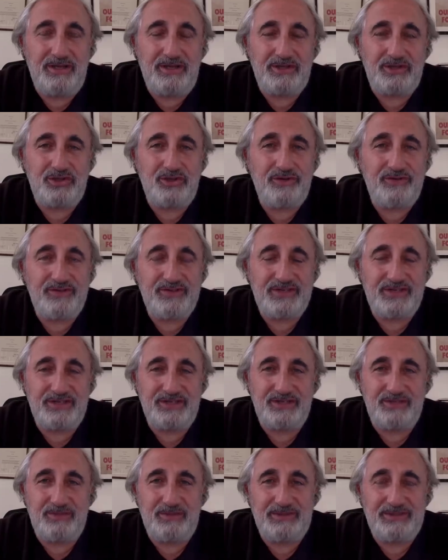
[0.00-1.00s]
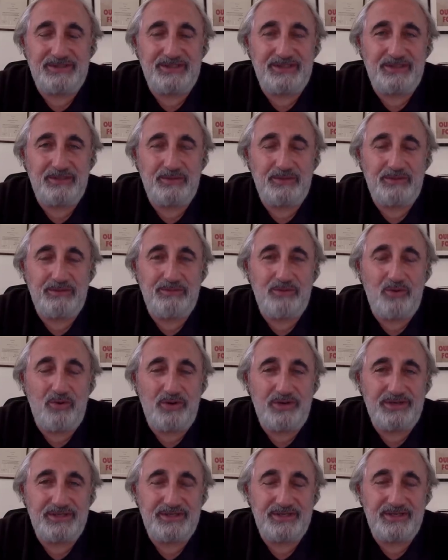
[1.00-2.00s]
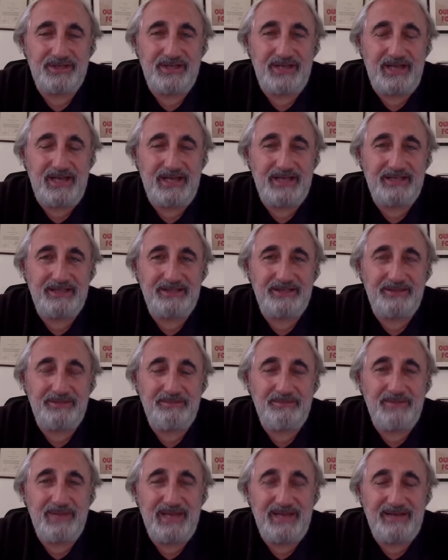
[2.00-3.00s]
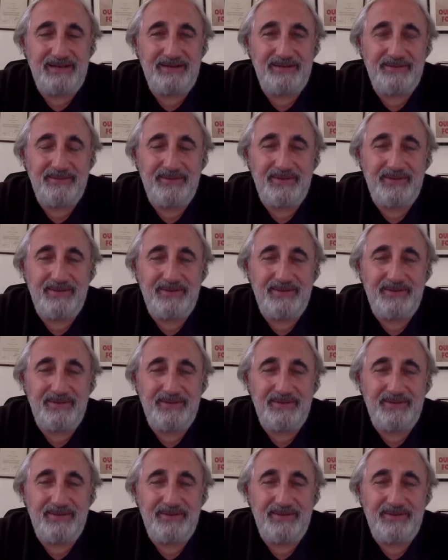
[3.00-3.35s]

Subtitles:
services when dealing with boys and men.